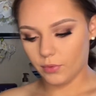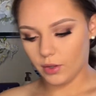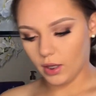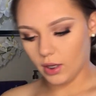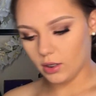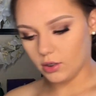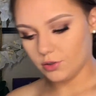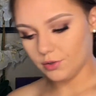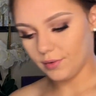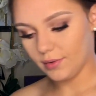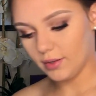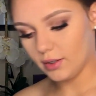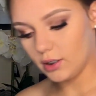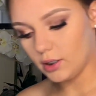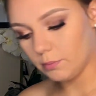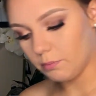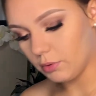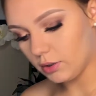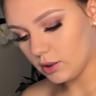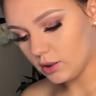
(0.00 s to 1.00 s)
and just
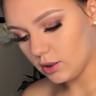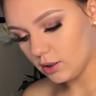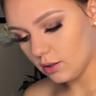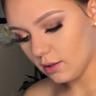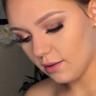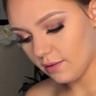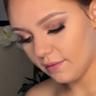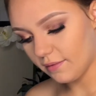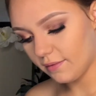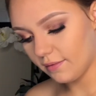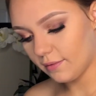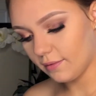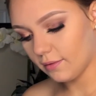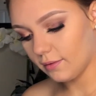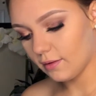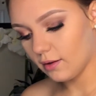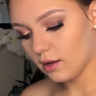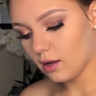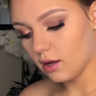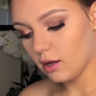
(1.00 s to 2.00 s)
dip into this
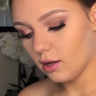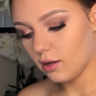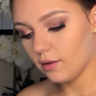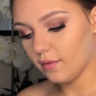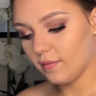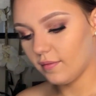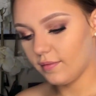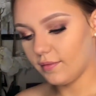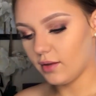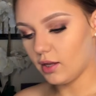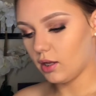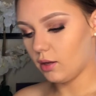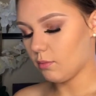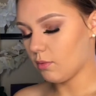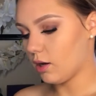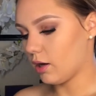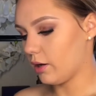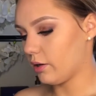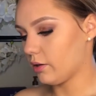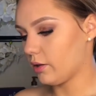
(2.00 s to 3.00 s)
same
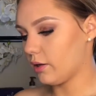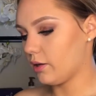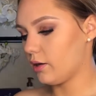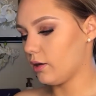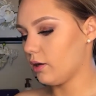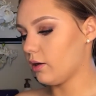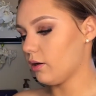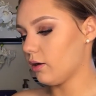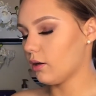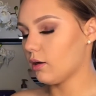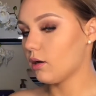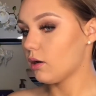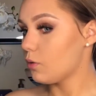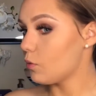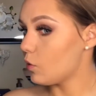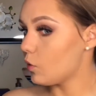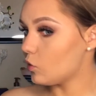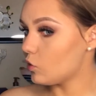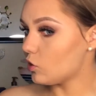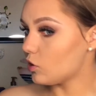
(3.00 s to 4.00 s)
highlighter
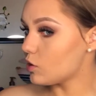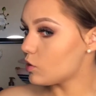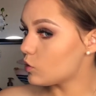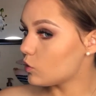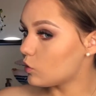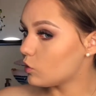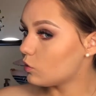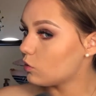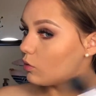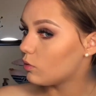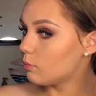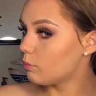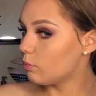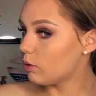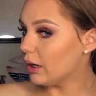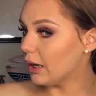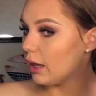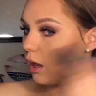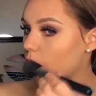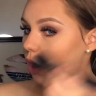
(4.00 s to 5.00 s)
and just
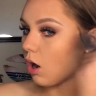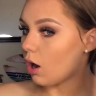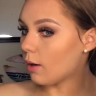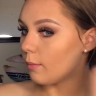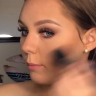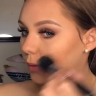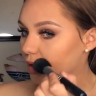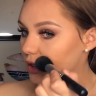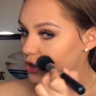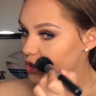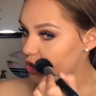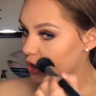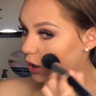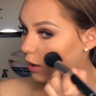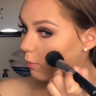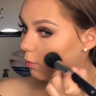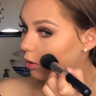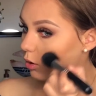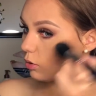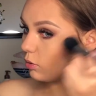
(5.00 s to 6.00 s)
put it on my
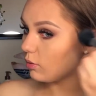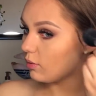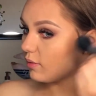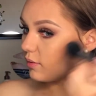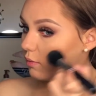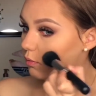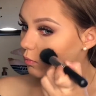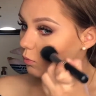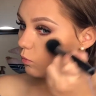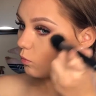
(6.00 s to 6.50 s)
cheekbones.